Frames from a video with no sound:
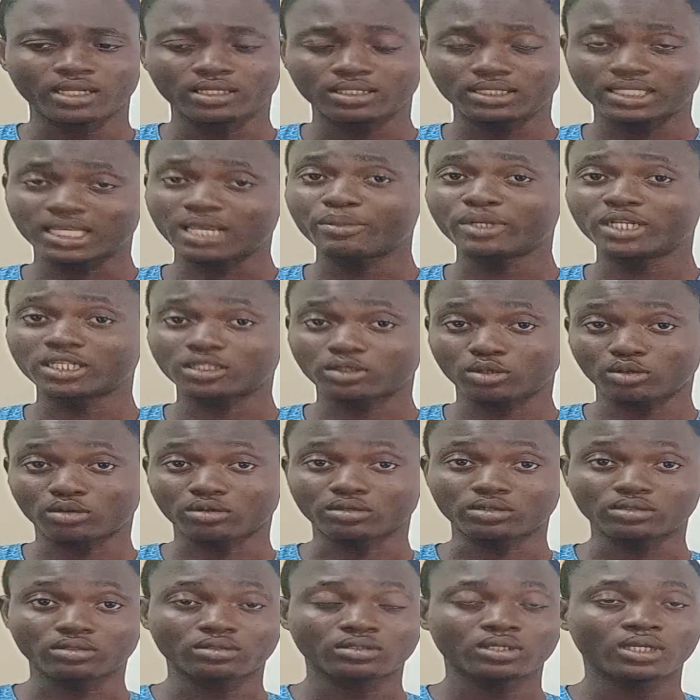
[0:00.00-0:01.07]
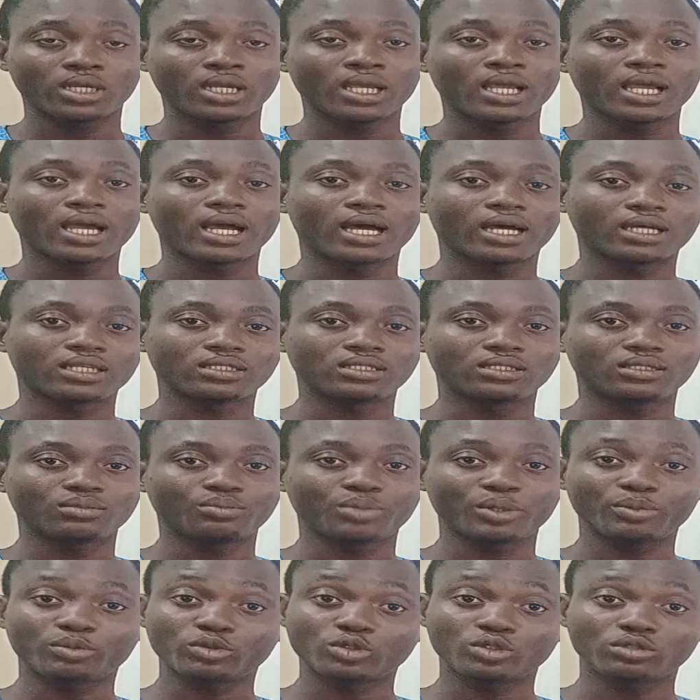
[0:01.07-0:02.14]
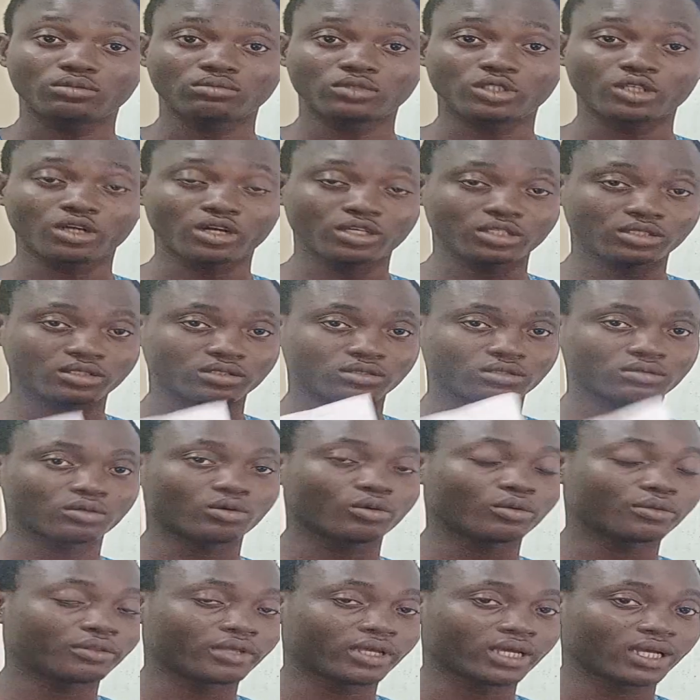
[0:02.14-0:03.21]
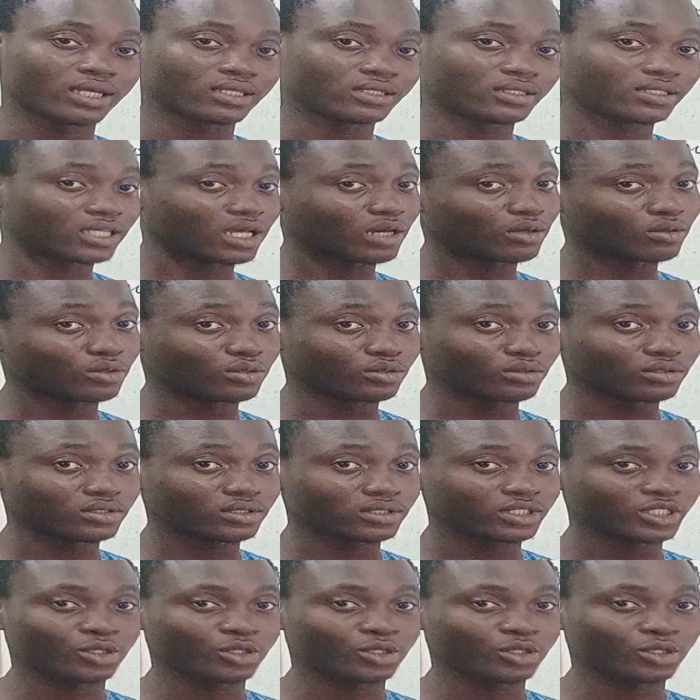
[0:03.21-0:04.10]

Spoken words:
10 minutes long and people just go there and download,